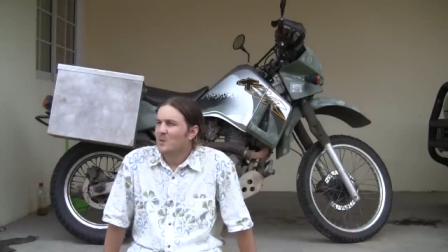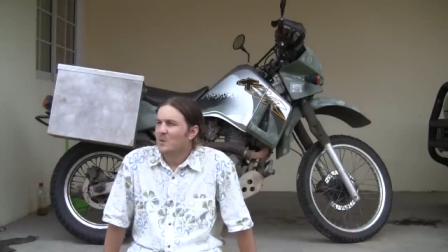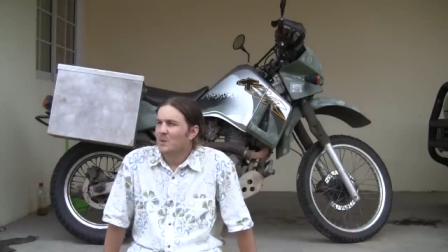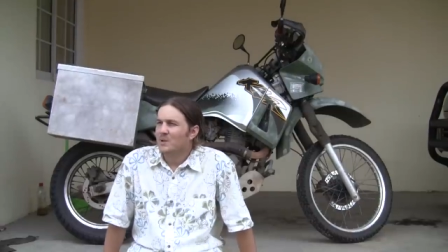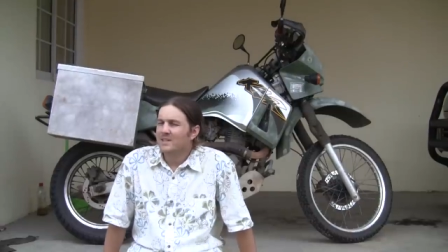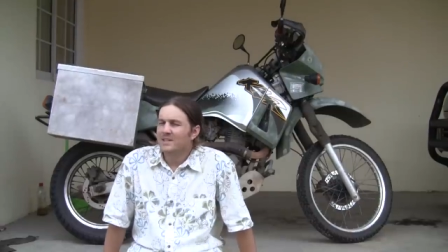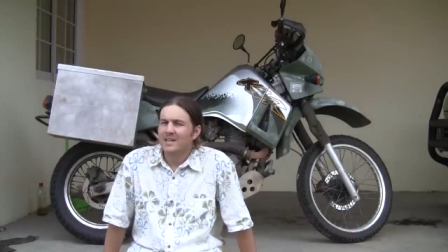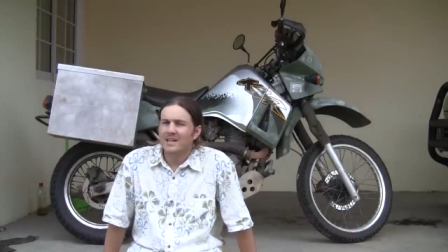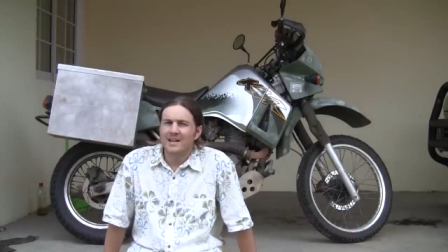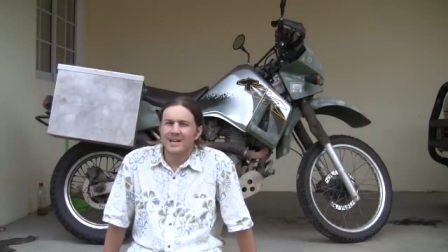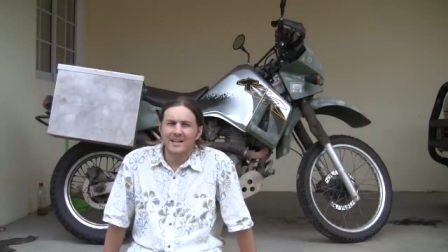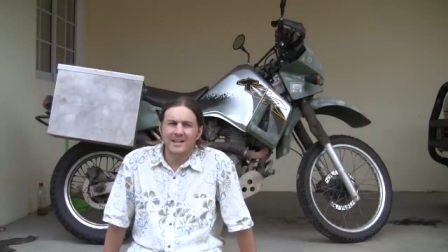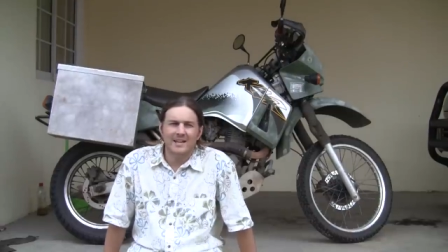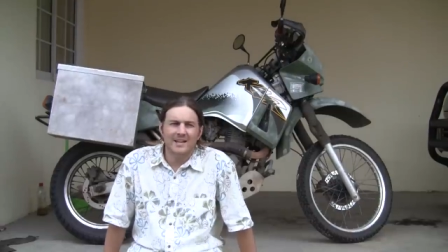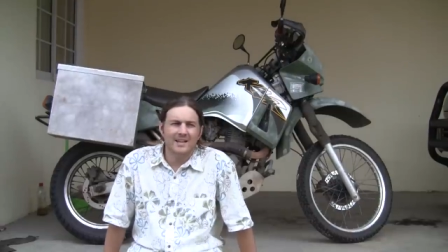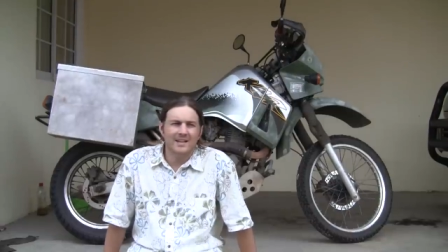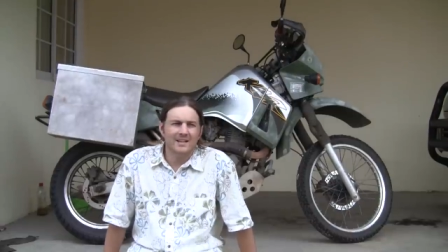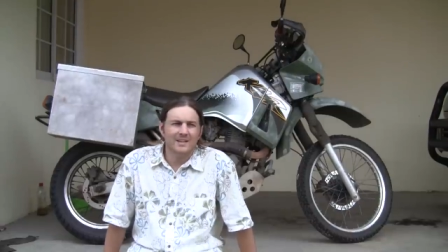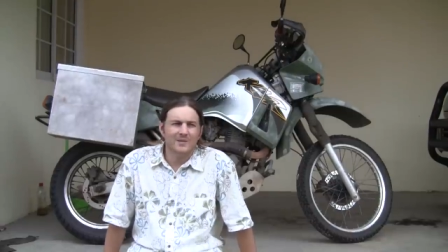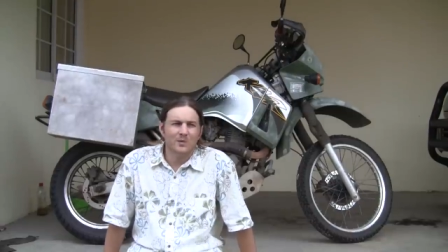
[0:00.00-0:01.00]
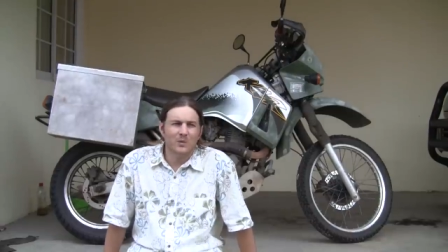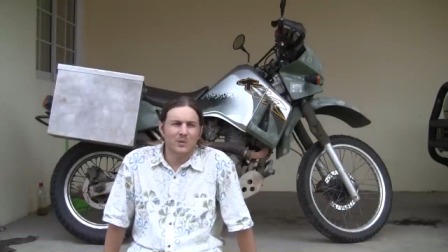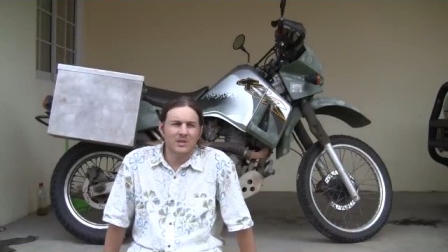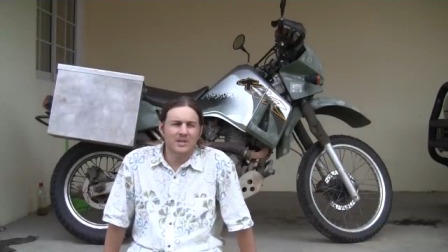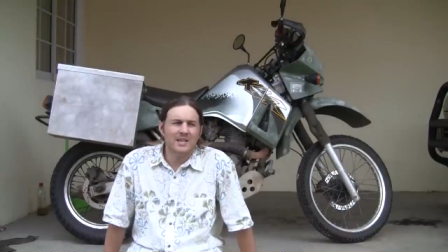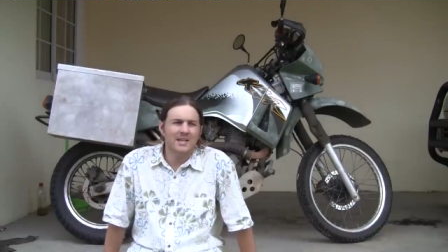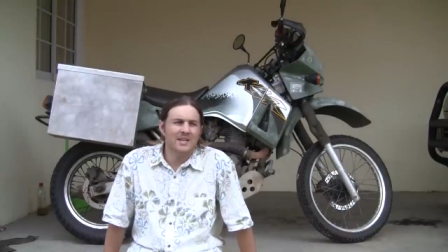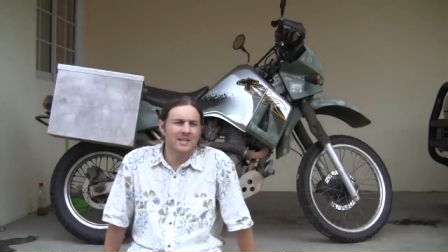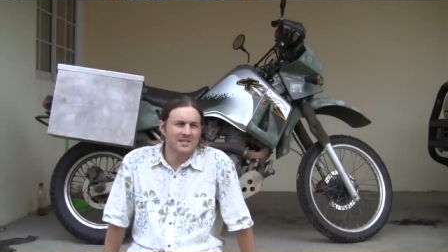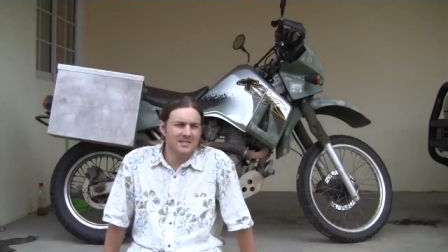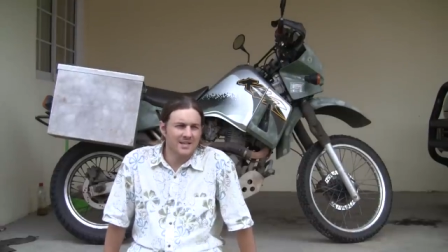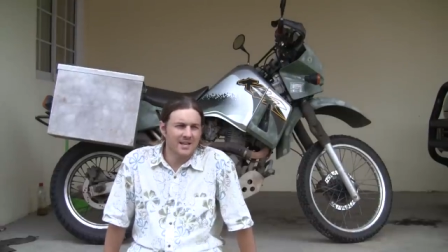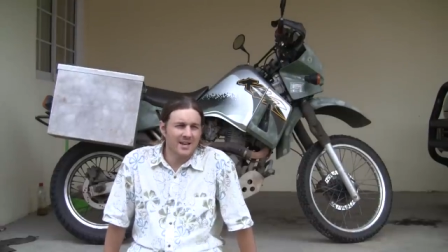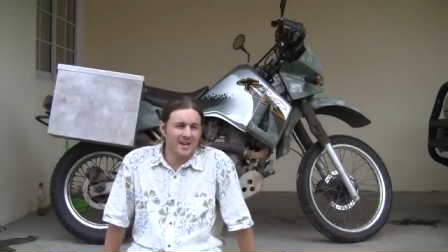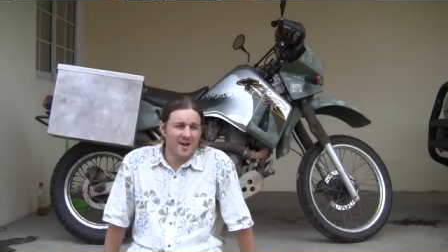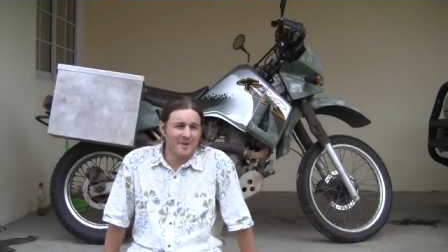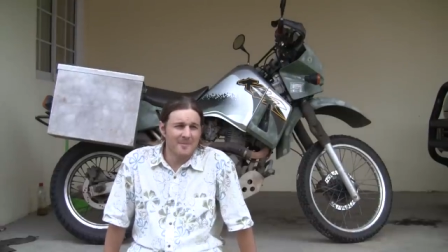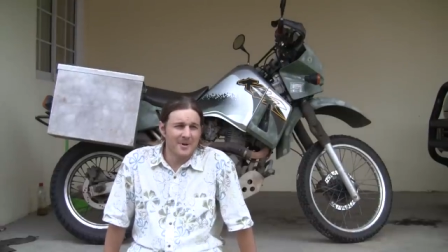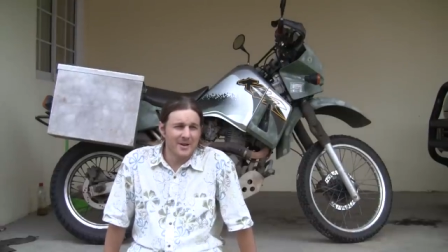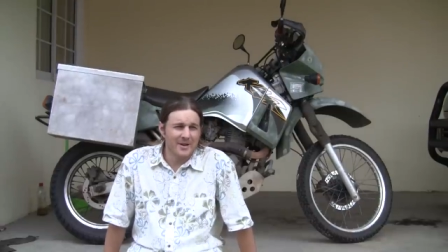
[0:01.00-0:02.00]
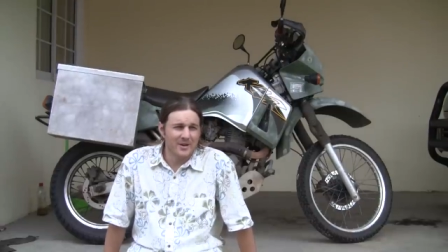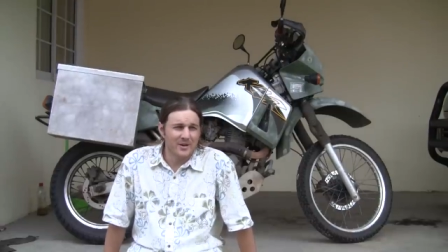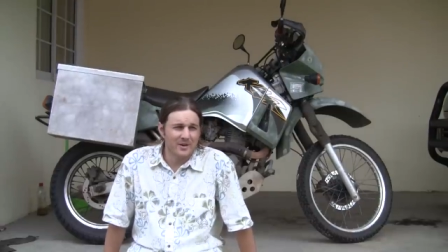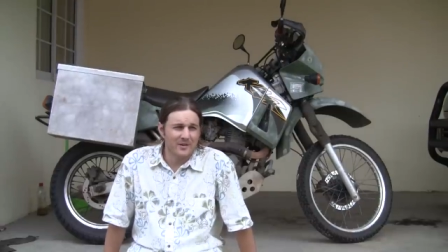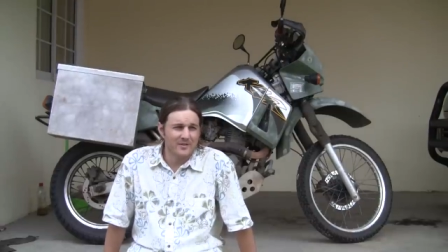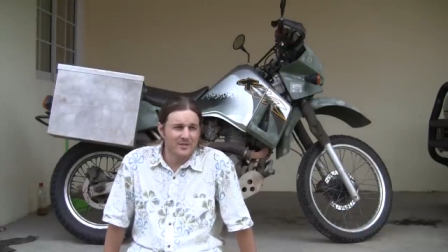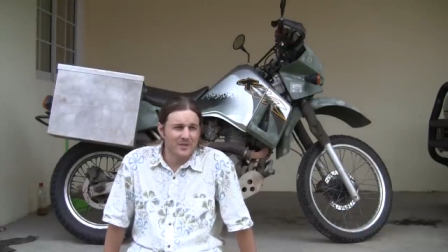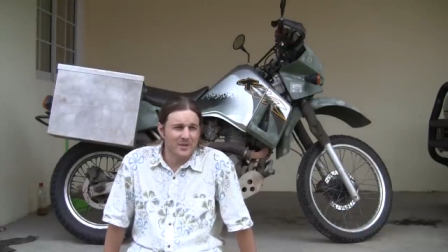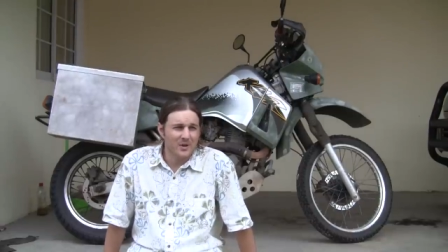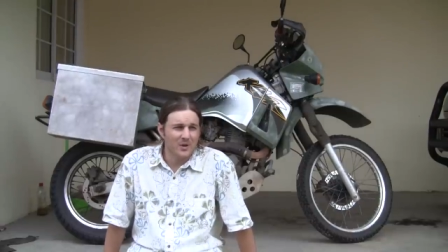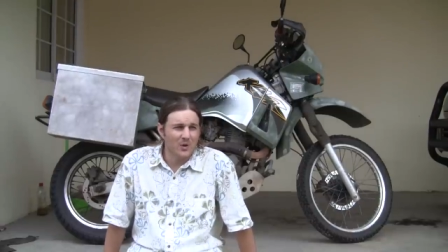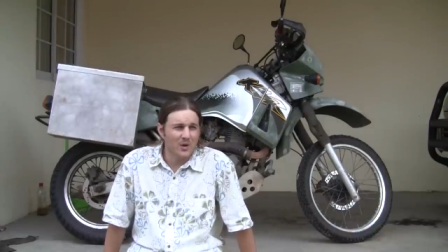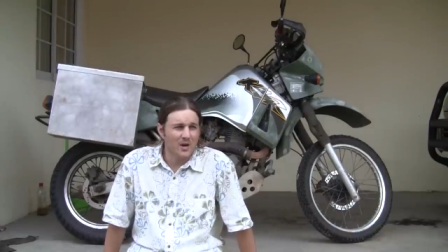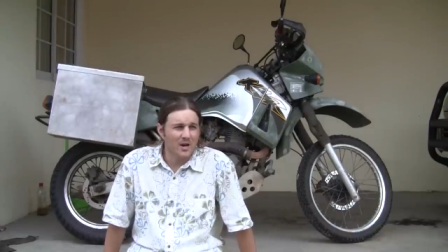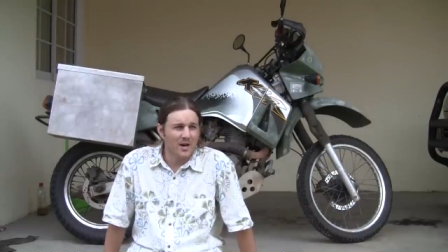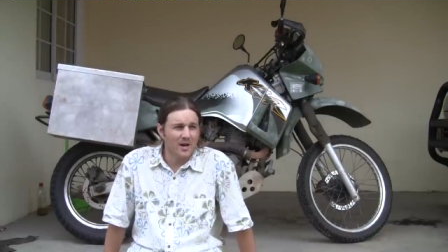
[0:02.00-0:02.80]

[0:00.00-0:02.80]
One thing I get, one thing is getting on my nerves though,